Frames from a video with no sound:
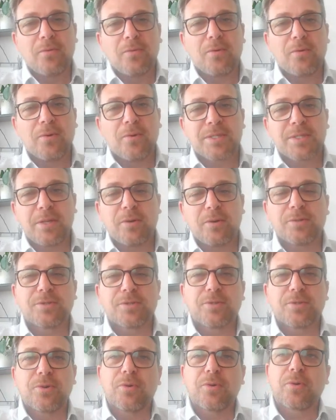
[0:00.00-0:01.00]
Of course, can
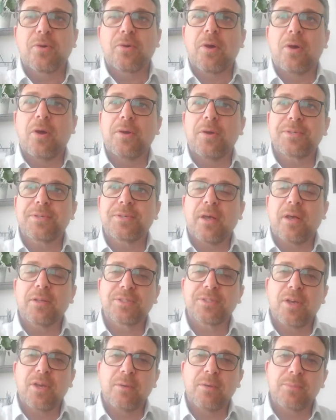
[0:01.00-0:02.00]
also cause
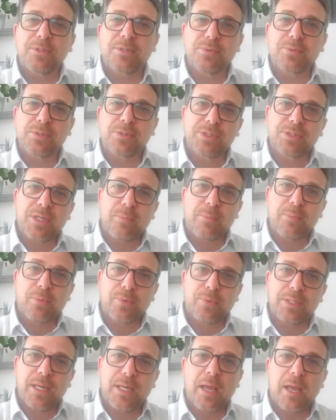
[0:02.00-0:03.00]
Alzheimer's, which is type
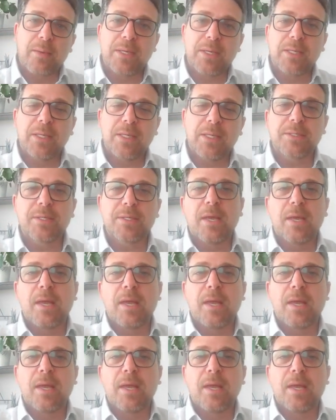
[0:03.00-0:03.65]
3 diabetes,